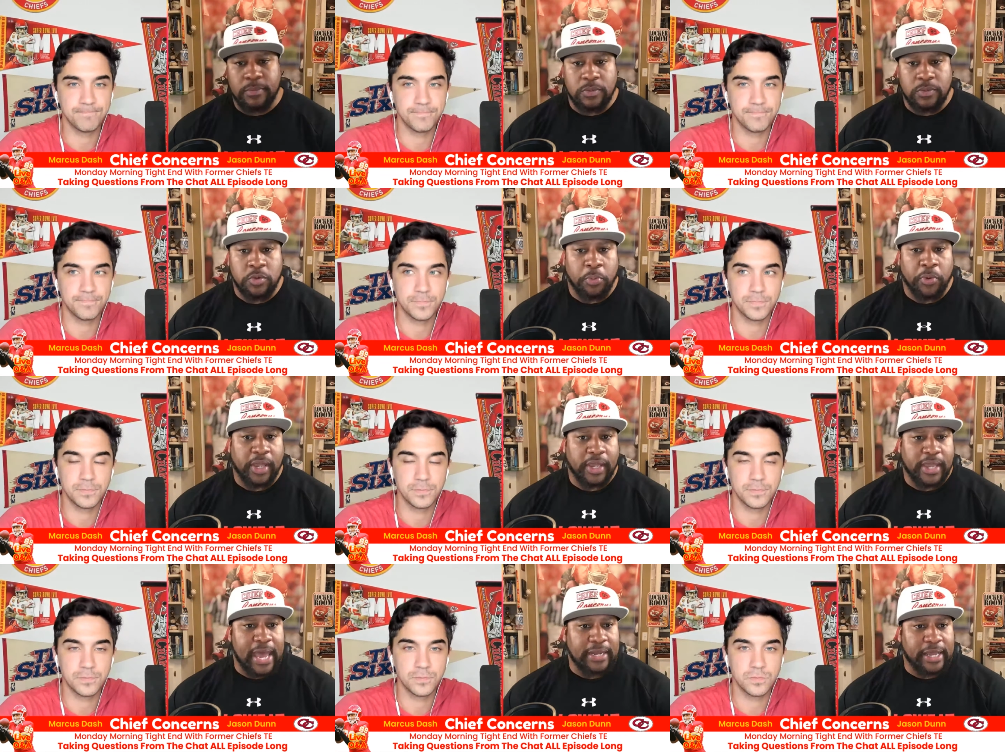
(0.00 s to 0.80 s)
Speaker 1: you bring
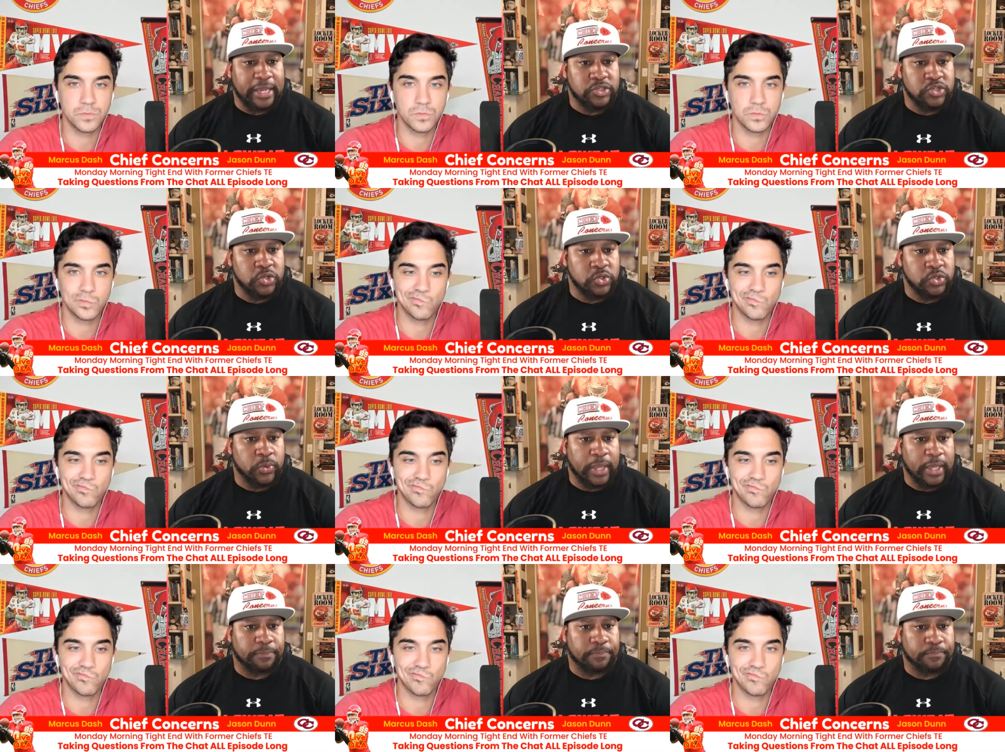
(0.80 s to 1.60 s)
a guy like Juju
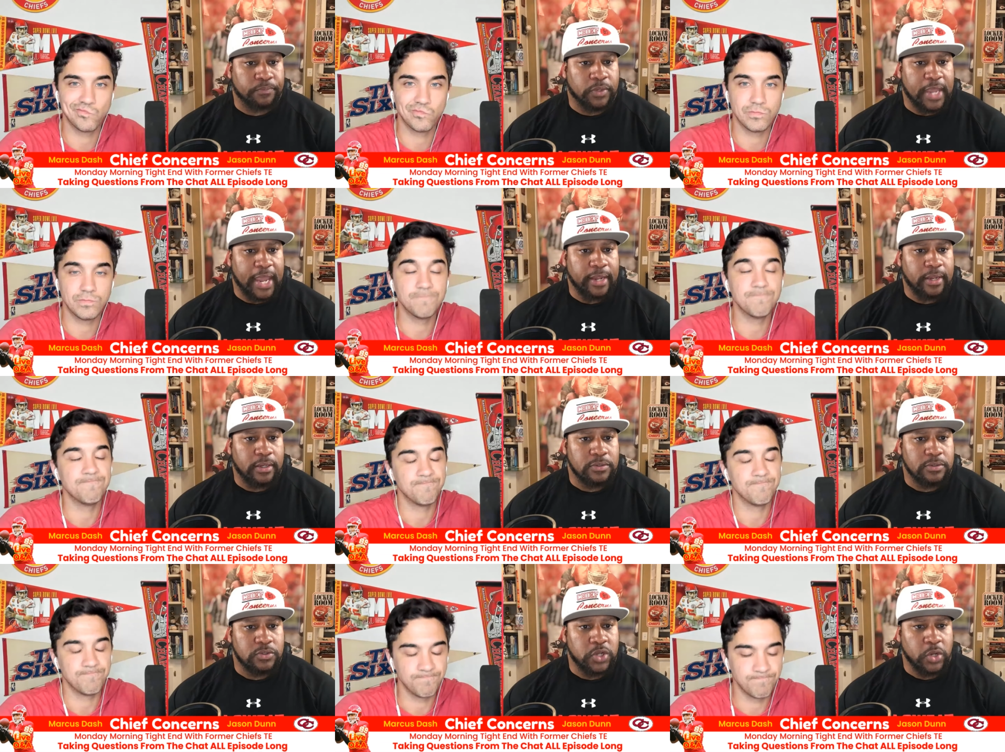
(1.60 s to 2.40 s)
in, okay?
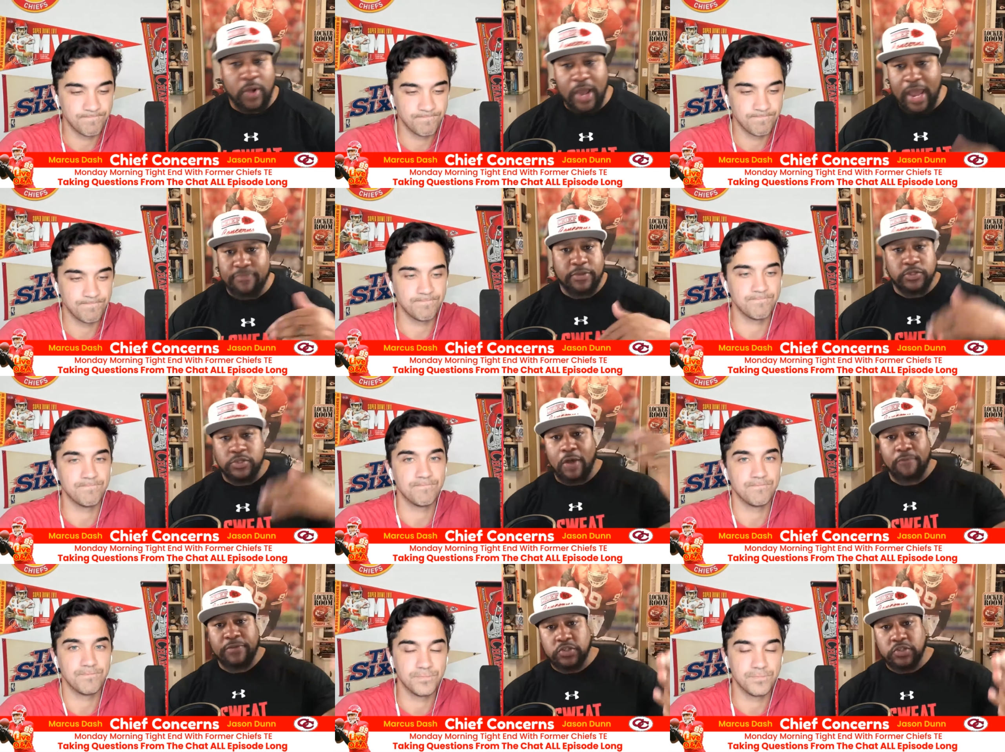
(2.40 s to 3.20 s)
So you don't have this
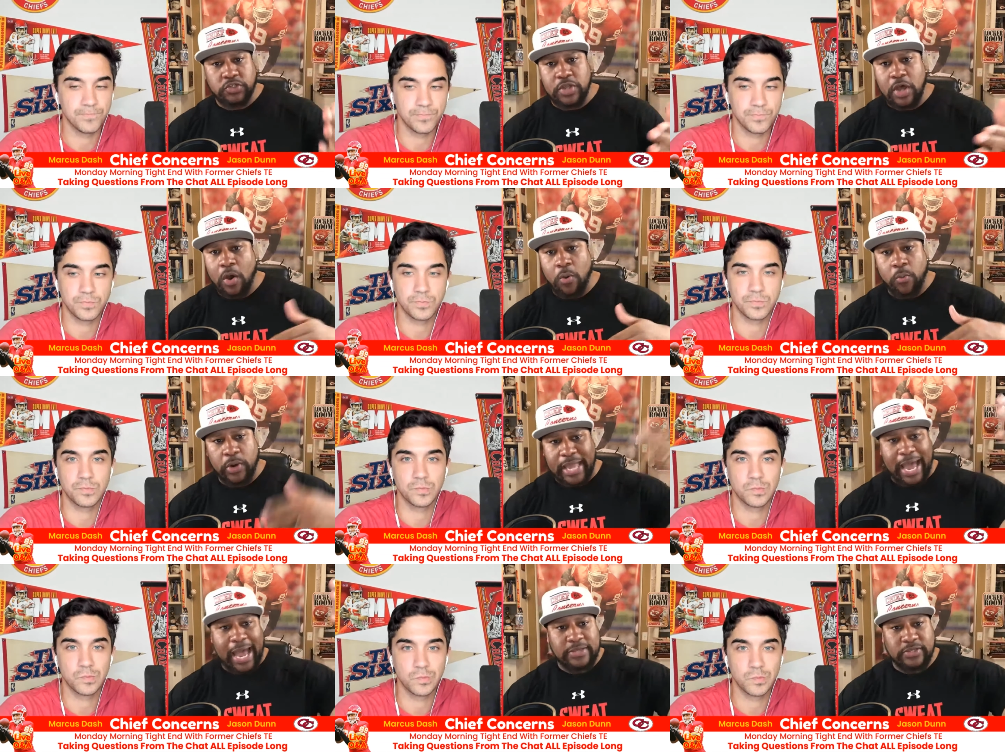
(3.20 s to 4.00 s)
offensive stall where
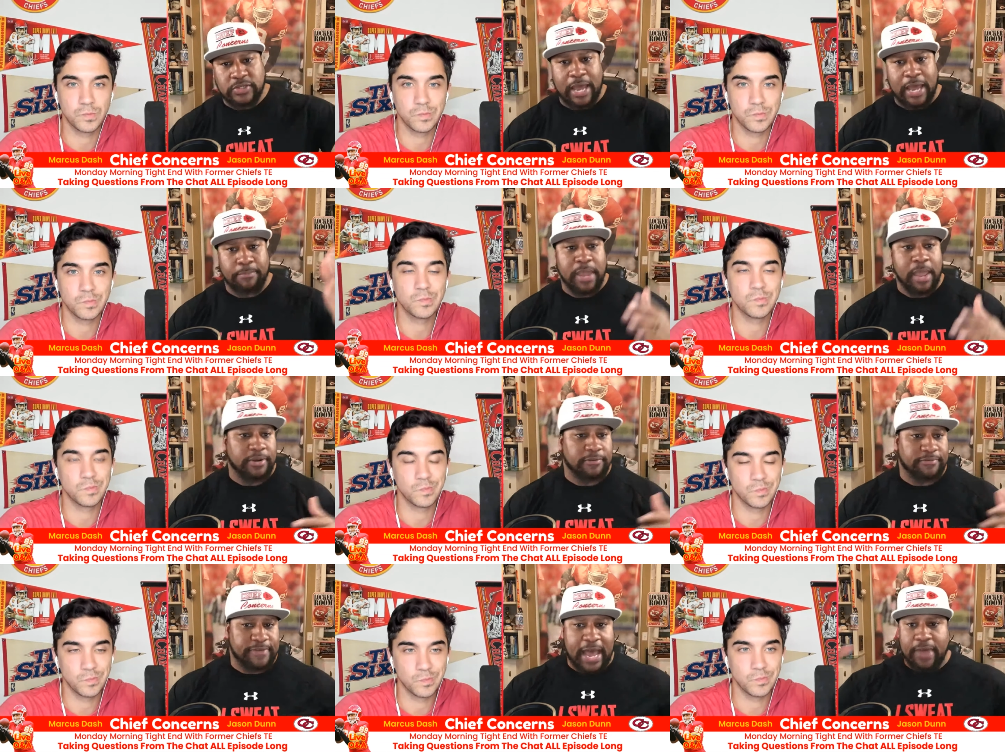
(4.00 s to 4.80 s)
guys are not be able
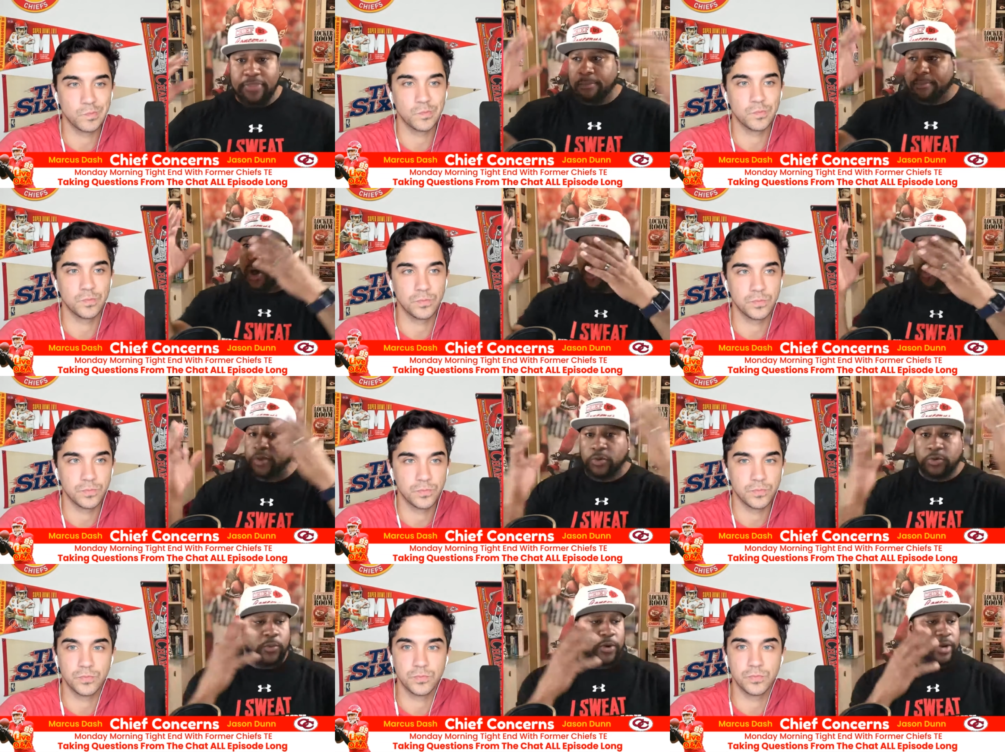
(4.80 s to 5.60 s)
to find the ball,
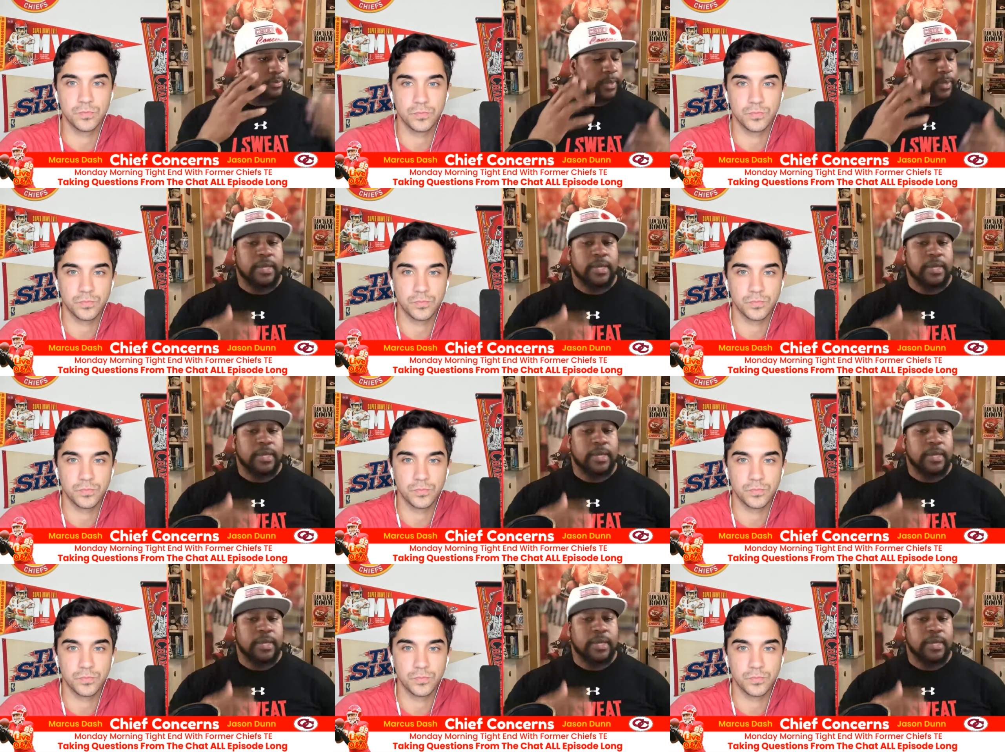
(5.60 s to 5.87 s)
don't know where.